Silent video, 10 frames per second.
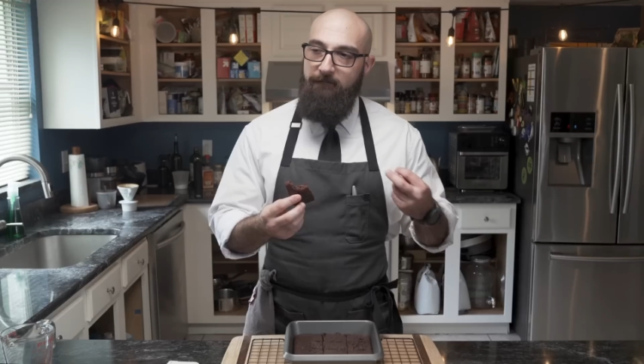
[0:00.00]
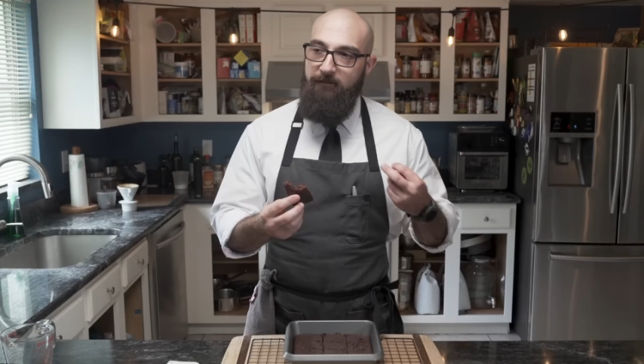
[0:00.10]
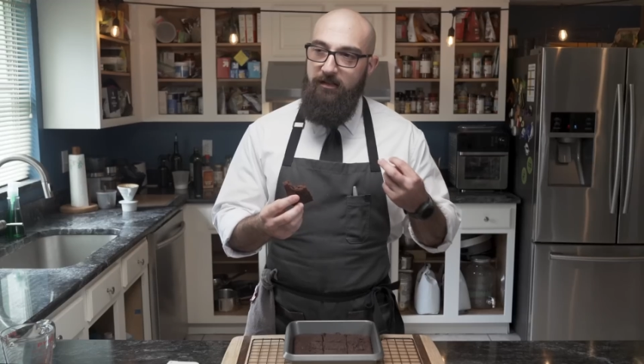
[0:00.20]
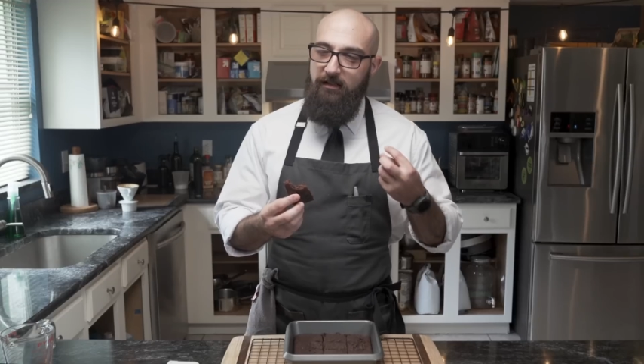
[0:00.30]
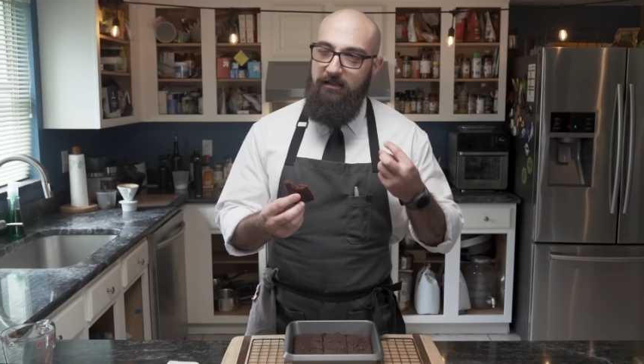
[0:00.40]

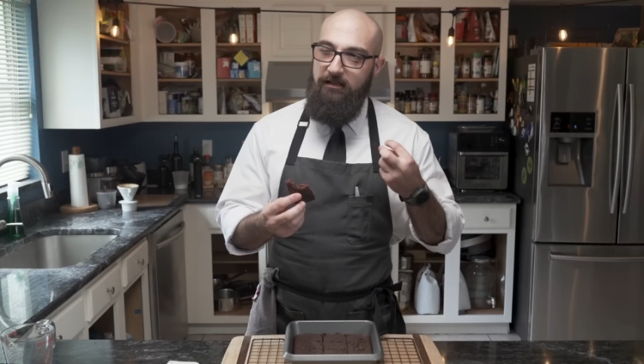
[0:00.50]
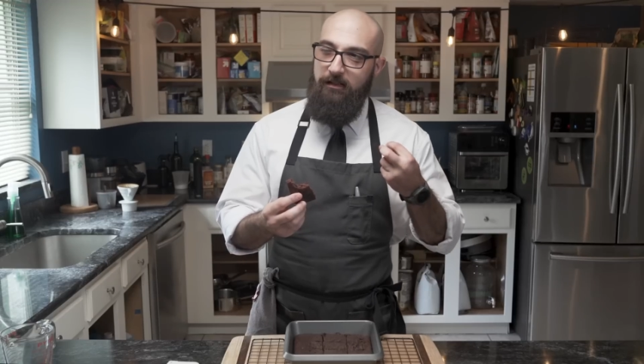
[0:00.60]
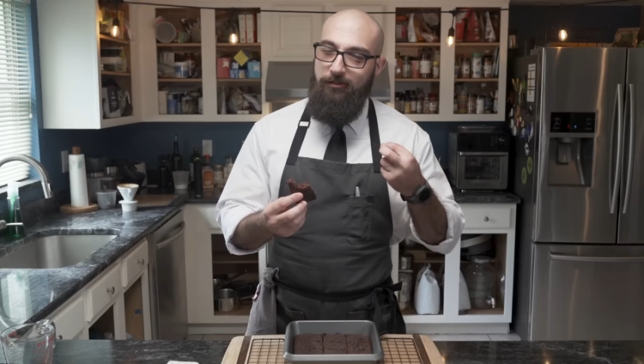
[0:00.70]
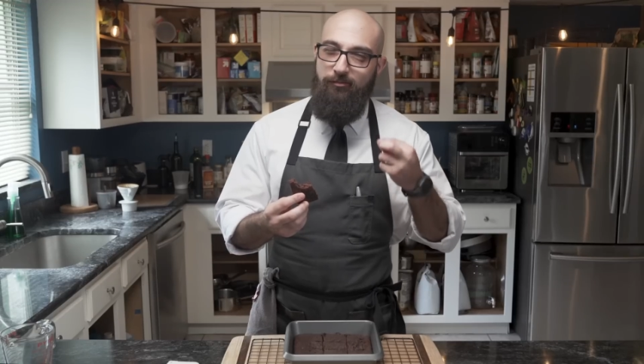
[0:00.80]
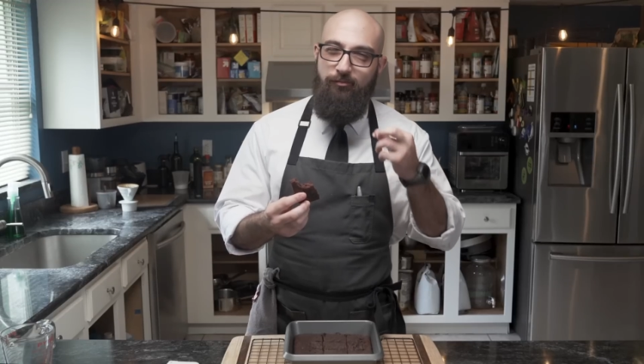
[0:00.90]
Feels a
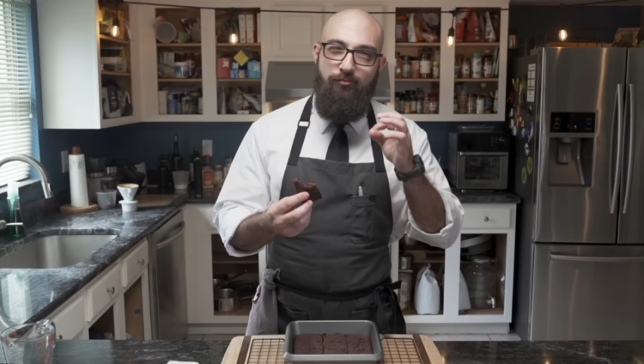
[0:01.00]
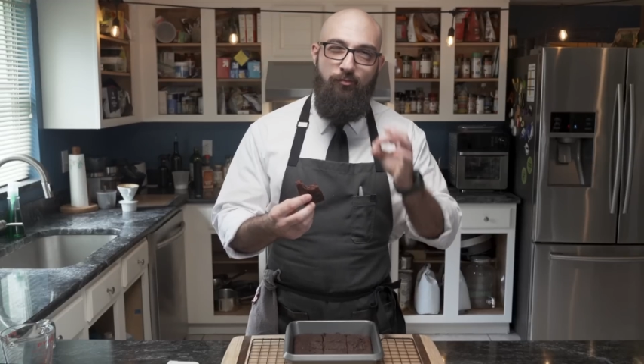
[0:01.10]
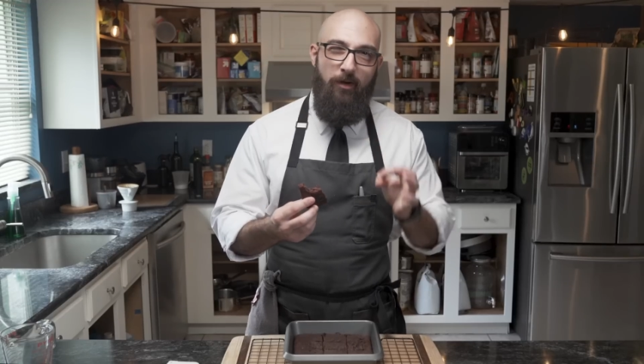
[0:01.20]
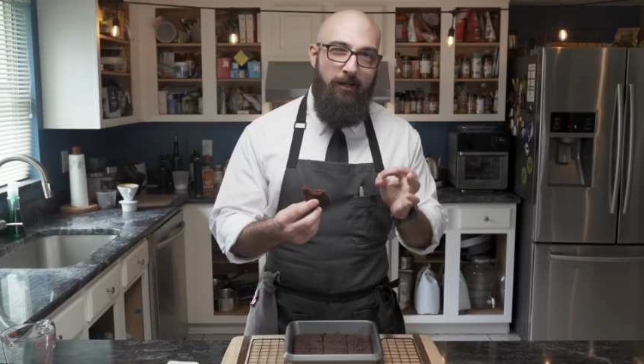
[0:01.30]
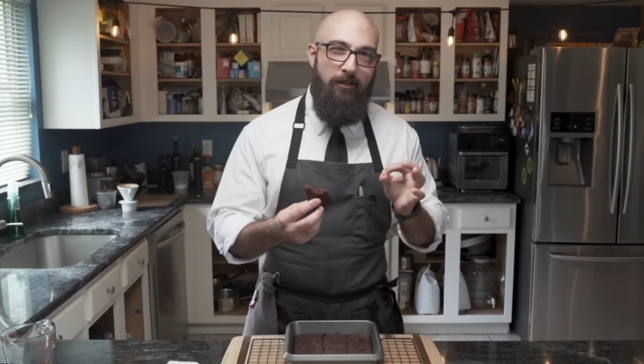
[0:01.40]
little
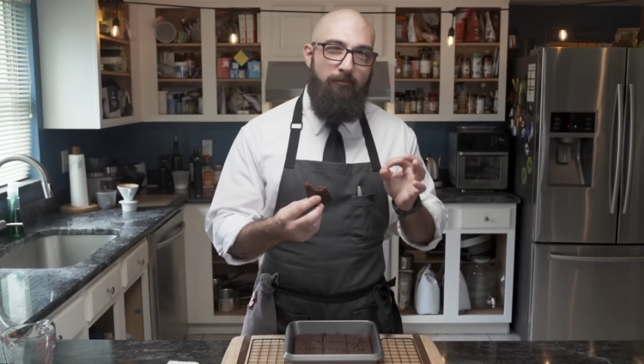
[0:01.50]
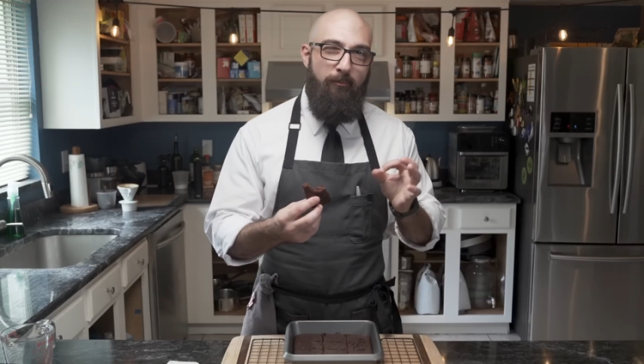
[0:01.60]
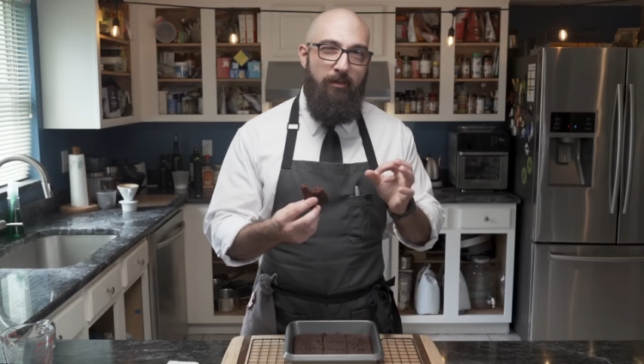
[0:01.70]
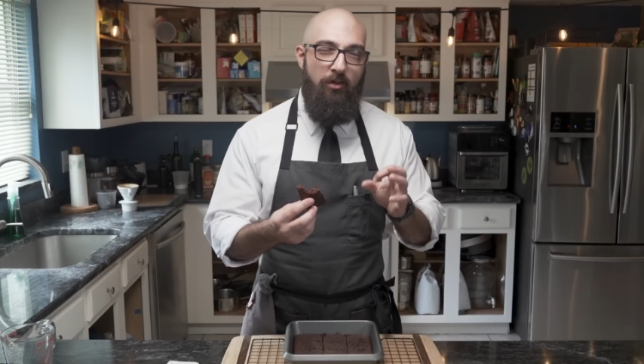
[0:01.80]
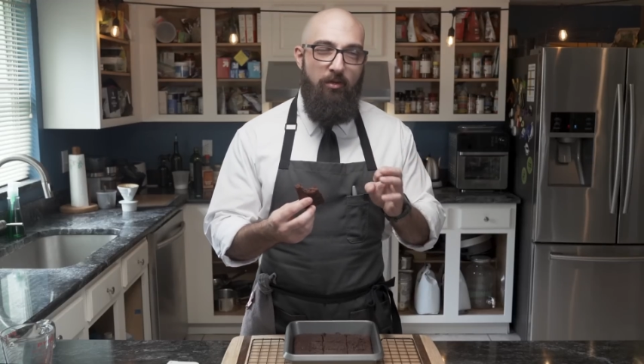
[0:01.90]
drier,
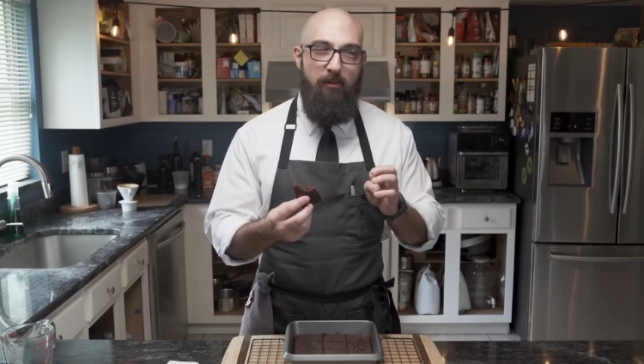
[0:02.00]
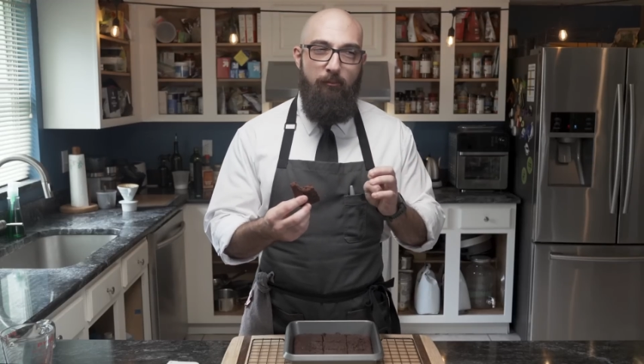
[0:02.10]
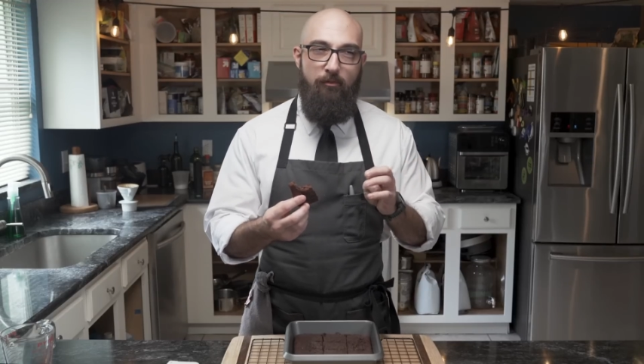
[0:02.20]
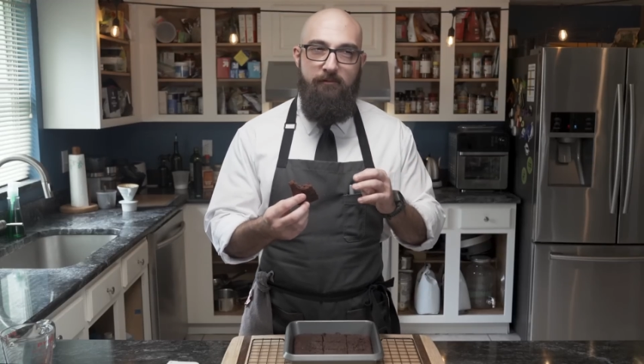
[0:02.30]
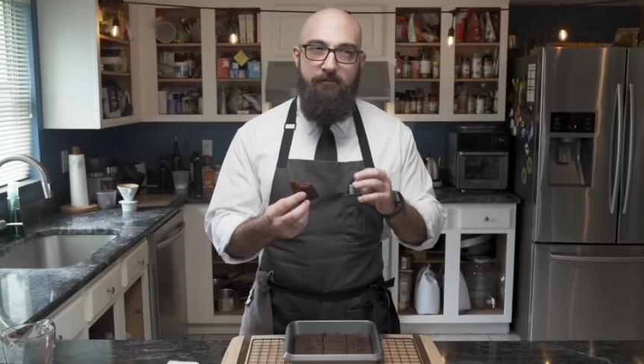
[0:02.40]
but a little bit
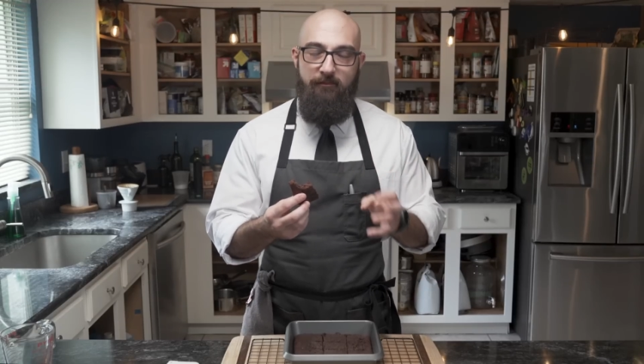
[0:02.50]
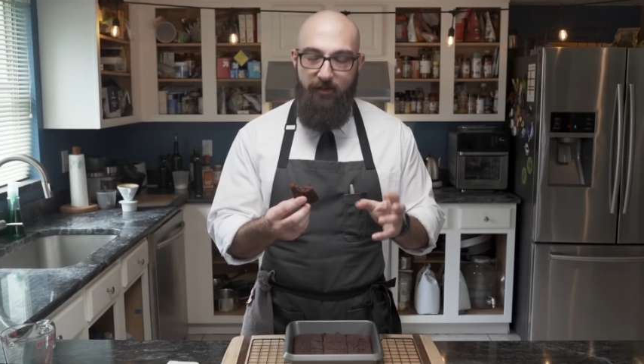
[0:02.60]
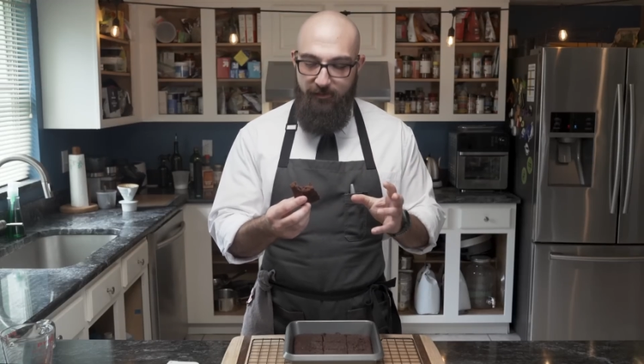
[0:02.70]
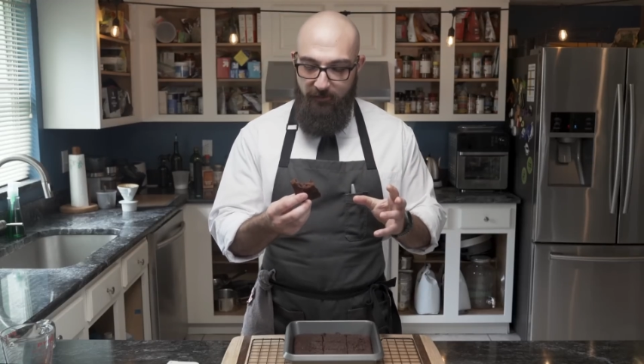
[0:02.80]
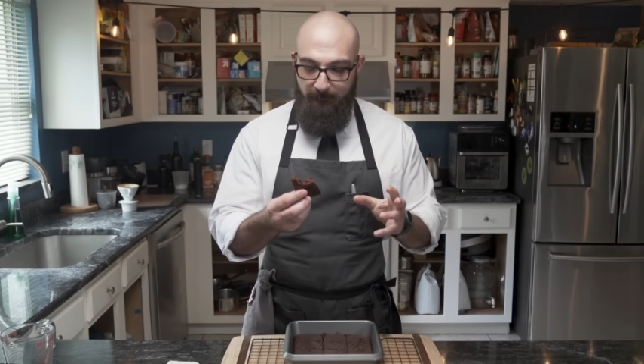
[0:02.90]
more
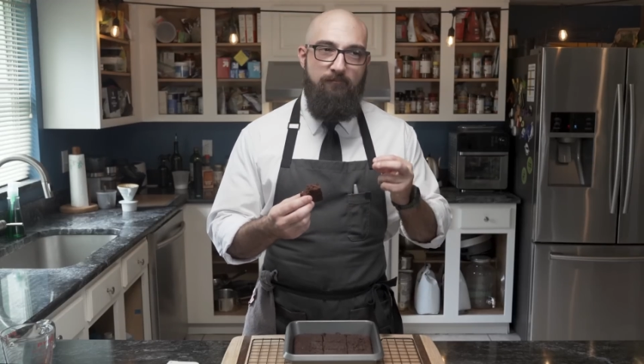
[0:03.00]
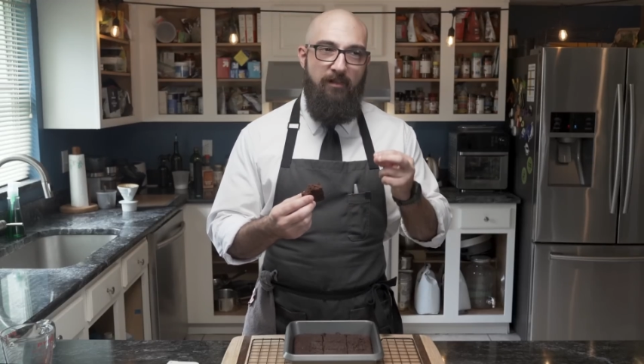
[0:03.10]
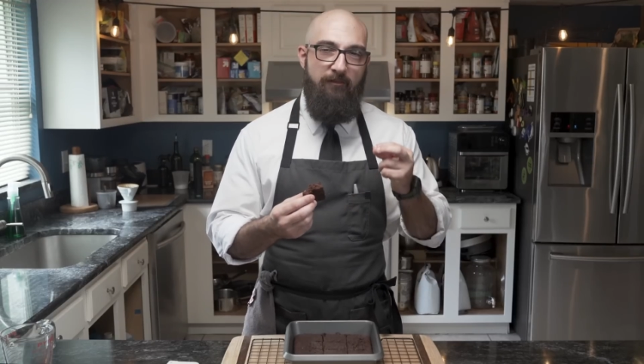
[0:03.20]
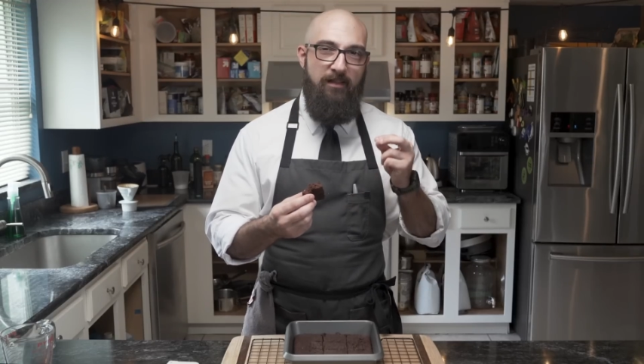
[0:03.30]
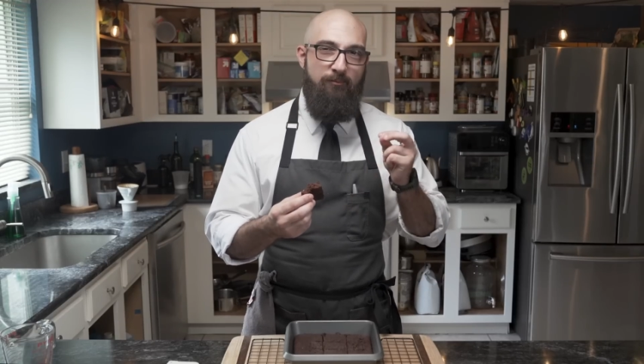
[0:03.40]
fudgy.
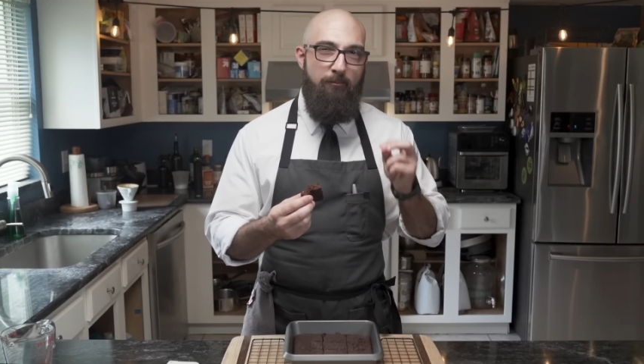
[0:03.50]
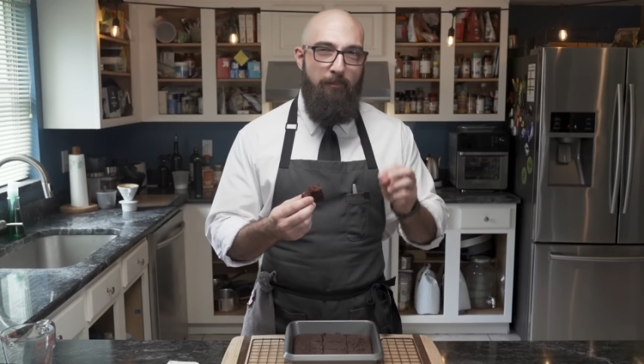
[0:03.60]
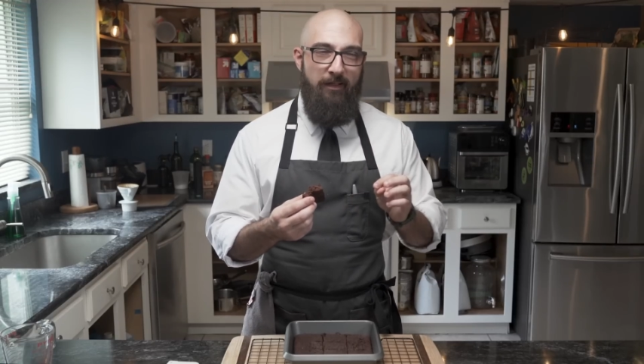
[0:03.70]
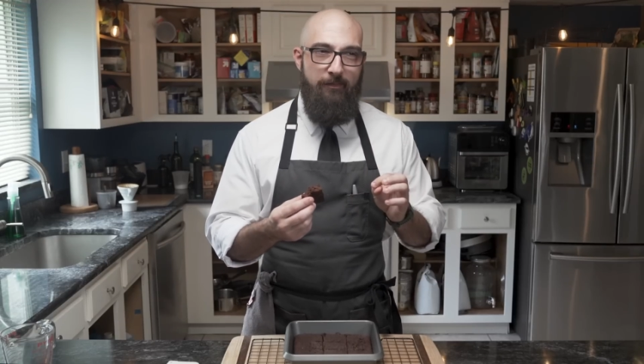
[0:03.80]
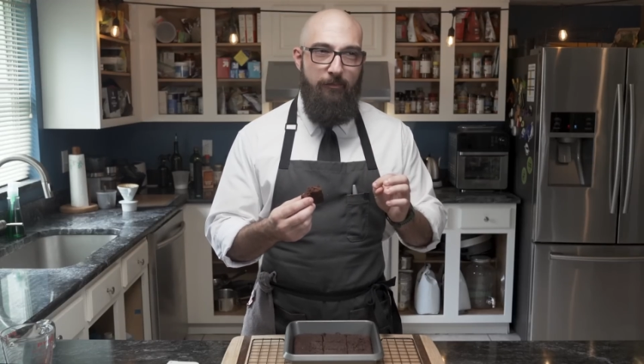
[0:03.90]
Definitely has more
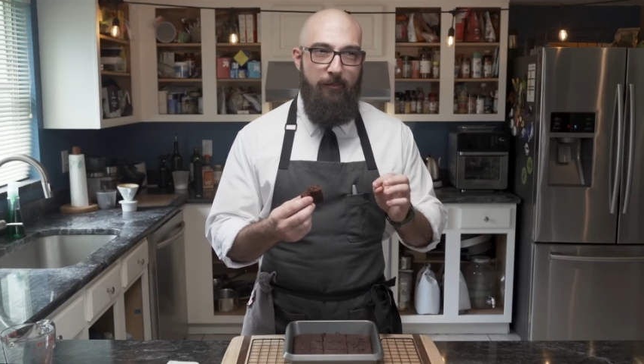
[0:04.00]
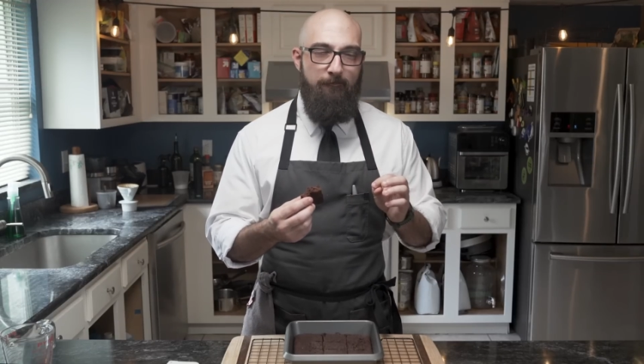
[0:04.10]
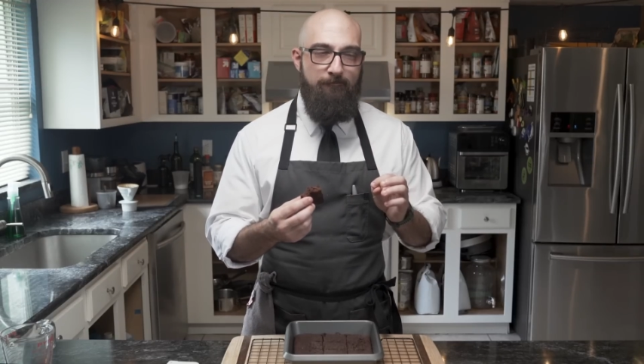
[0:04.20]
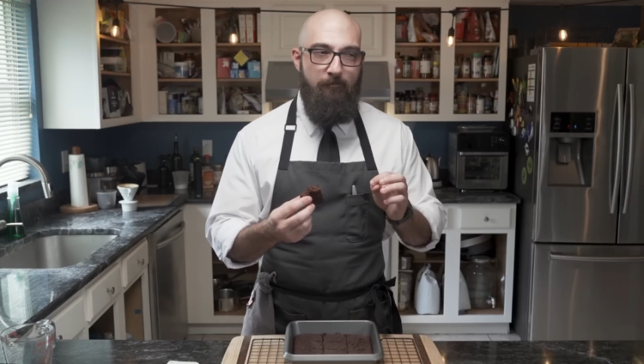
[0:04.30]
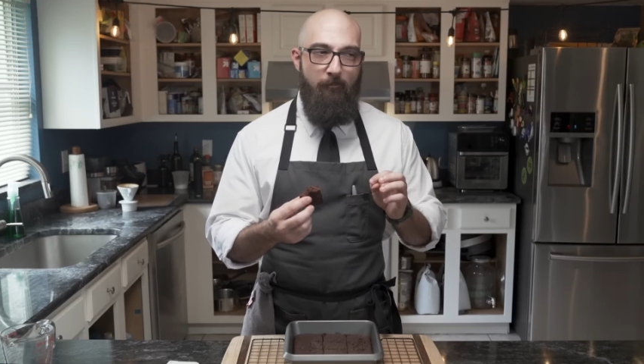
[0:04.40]
bite to it.